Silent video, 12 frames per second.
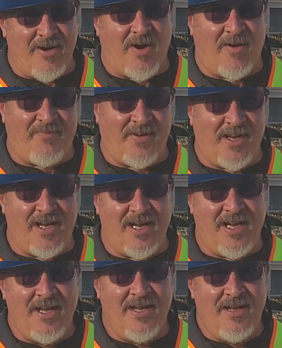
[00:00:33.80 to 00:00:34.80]
hopefully.
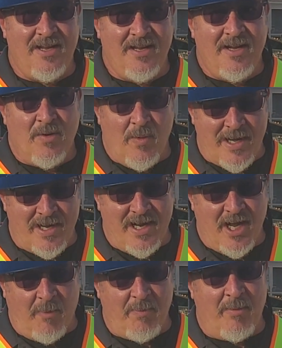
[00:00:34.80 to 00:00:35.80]
We can
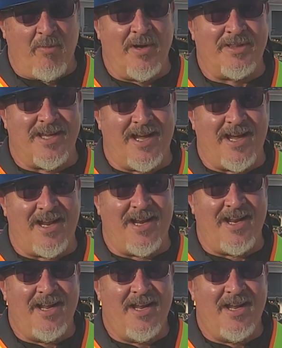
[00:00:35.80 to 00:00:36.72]
help him with that.